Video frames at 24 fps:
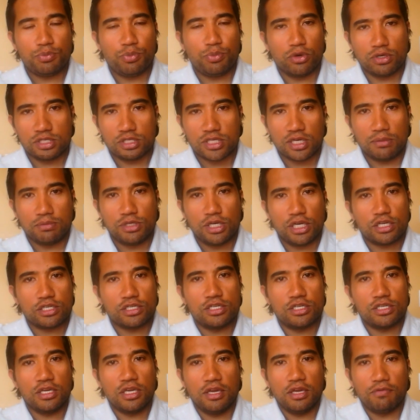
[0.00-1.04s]
poor
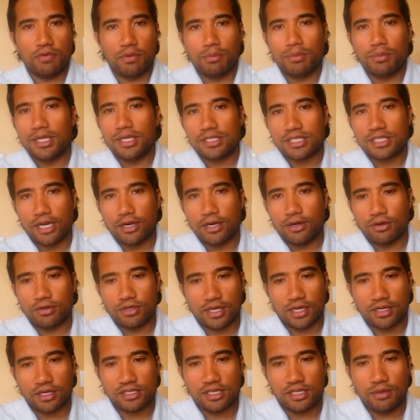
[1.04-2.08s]
subjects to give them this
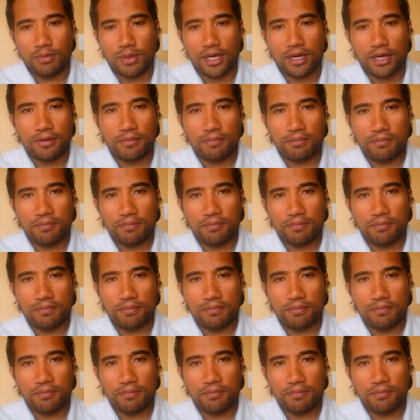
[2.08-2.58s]
endotoxemia?